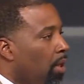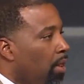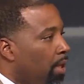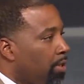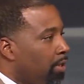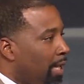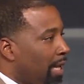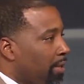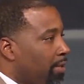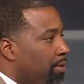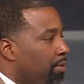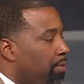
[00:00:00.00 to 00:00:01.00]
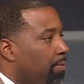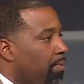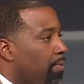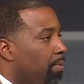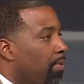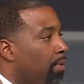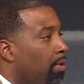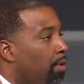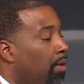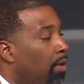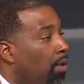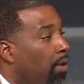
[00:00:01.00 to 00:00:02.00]
this text.
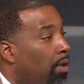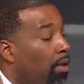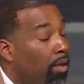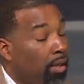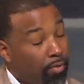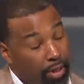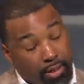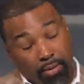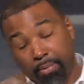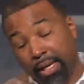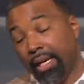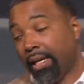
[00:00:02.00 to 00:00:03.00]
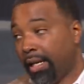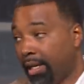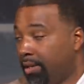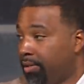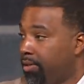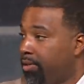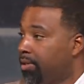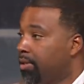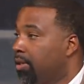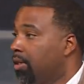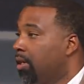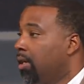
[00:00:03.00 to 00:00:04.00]
The reason being is
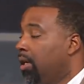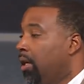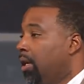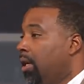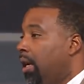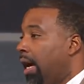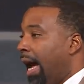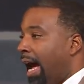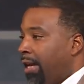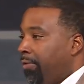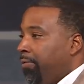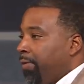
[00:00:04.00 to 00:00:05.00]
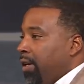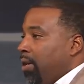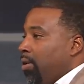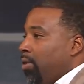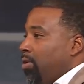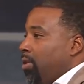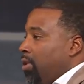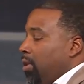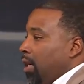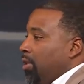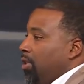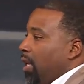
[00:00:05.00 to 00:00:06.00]
I feel
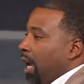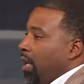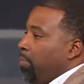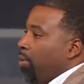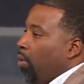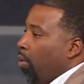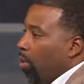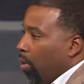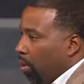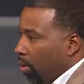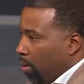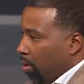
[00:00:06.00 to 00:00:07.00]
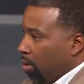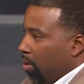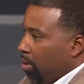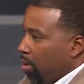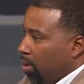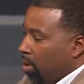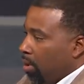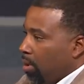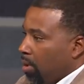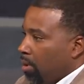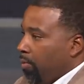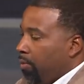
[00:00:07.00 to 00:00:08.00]
such a pull
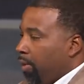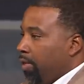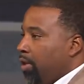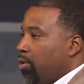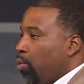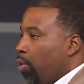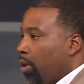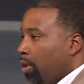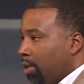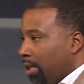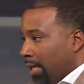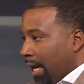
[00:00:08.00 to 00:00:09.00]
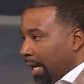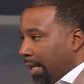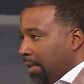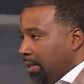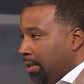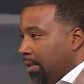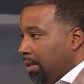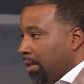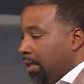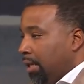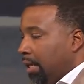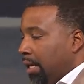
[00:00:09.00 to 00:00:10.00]
for this word tonight
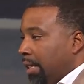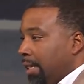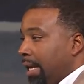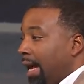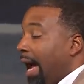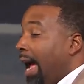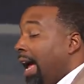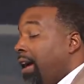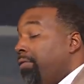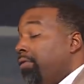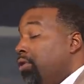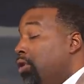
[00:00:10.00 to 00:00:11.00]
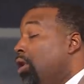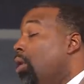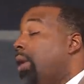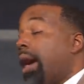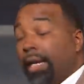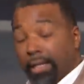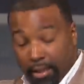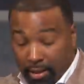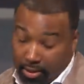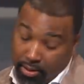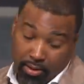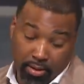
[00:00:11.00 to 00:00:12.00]
that I have no idea
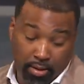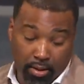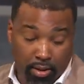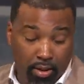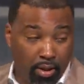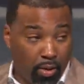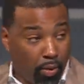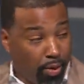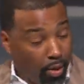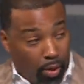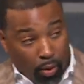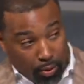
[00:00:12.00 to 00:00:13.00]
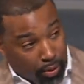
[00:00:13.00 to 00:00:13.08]
what the Holy